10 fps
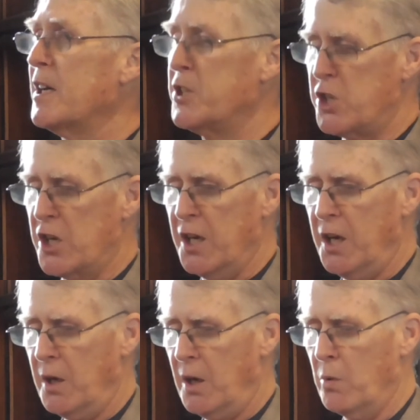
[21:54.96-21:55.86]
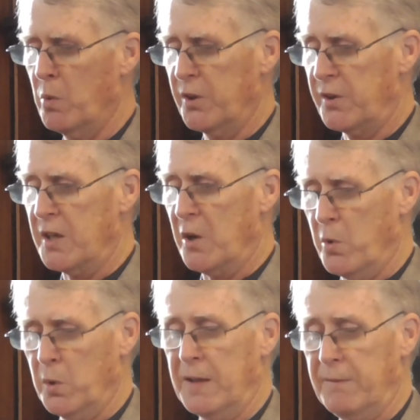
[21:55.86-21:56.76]
and she was the
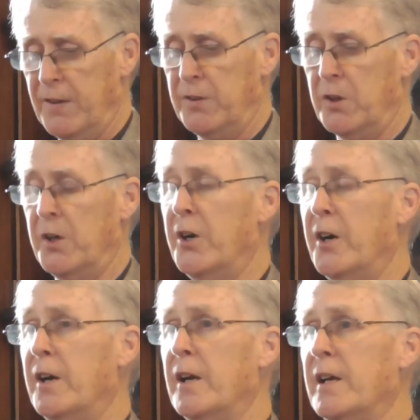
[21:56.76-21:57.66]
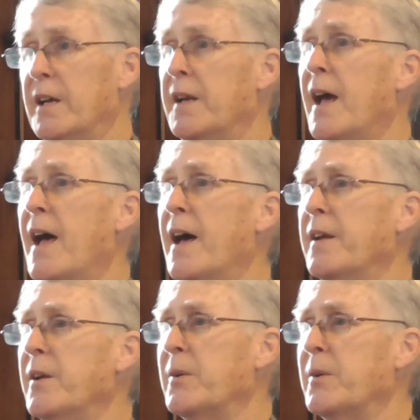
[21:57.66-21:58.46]
only visitor he'd had.